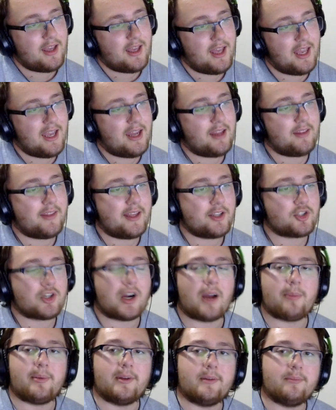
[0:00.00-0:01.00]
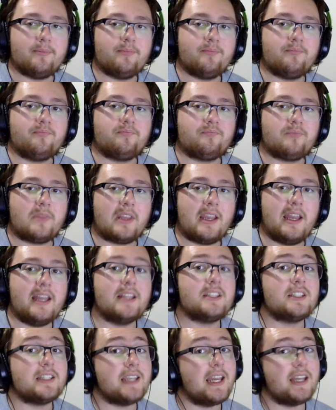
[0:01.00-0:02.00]
and they drop it.
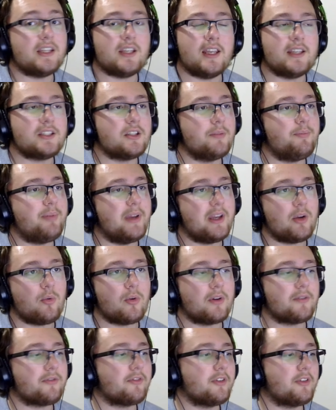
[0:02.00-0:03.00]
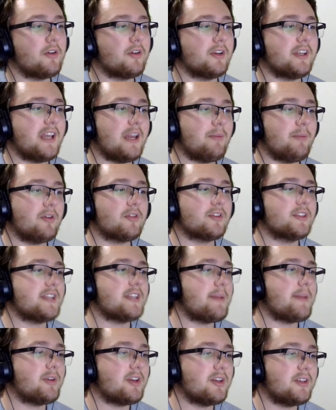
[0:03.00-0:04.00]
It's a big one for Notre Dame. Notre
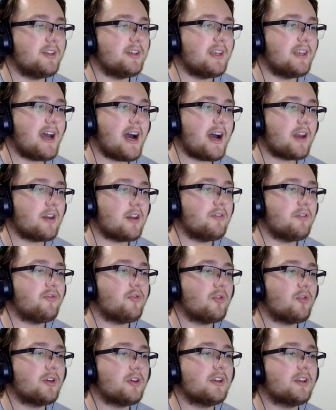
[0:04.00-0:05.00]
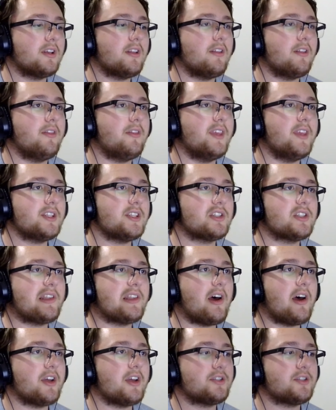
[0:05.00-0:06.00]
Dame could not afford this
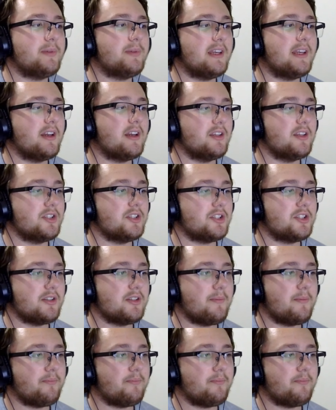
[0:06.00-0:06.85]
loss because